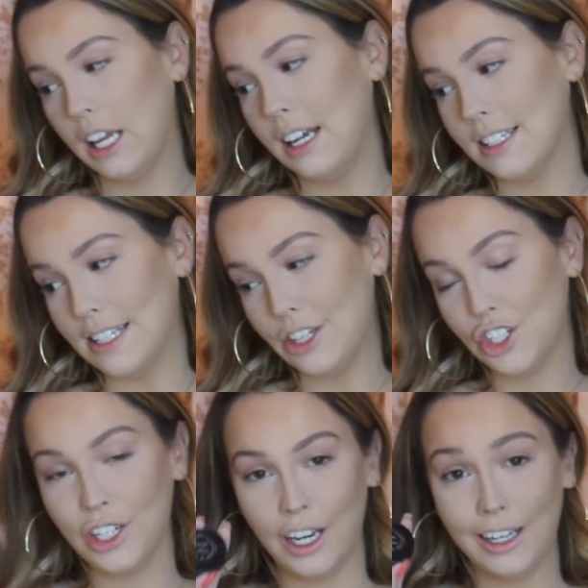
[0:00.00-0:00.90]
And it's in the
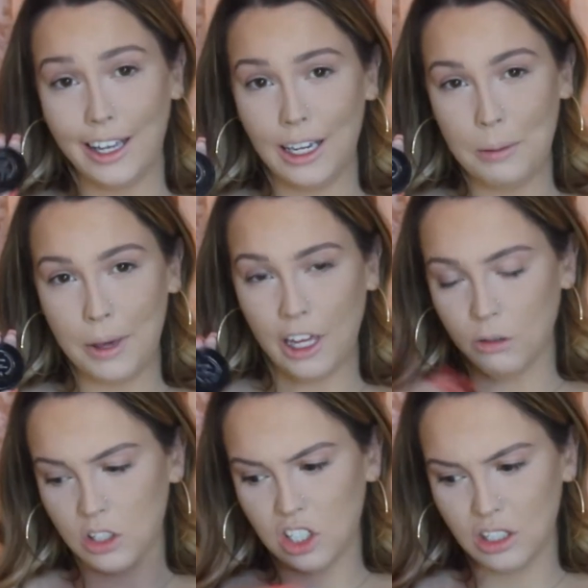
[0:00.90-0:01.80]
shade Kitty Pink,
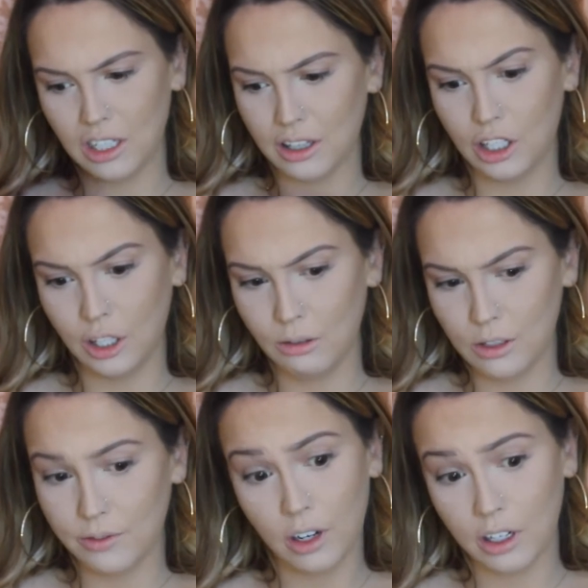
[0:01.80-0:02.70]
which is like the
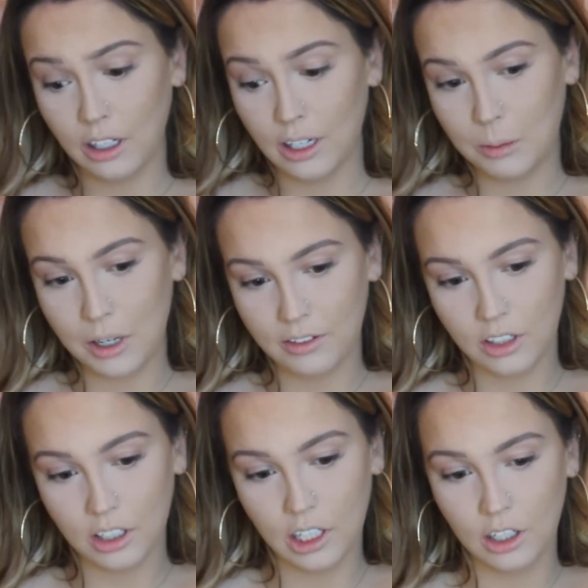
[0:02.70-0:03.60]
cutest fucking name
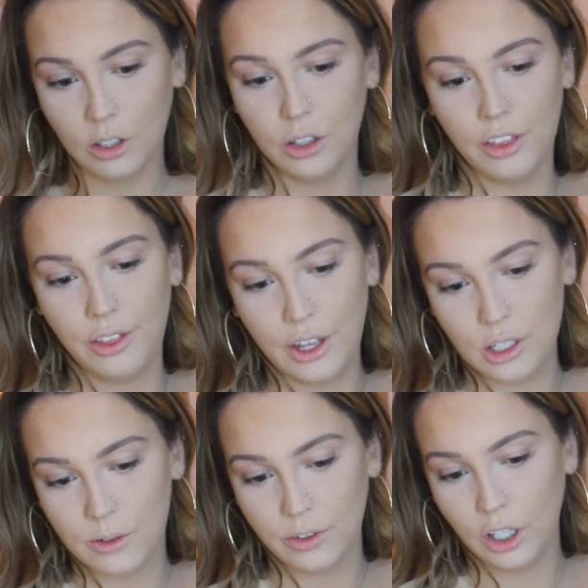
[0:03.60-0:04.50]
ever. Like,
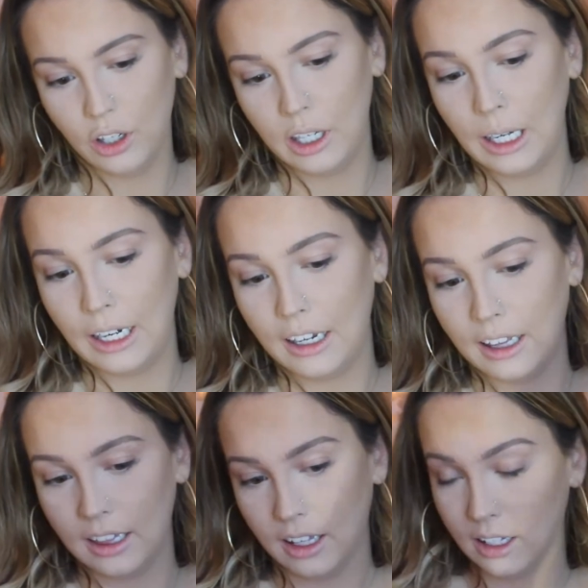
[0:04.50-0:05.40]
thanks for
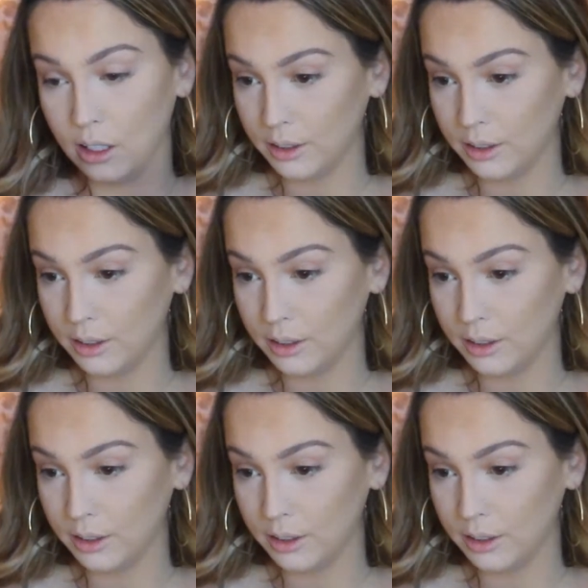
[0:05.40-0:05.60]
creating that.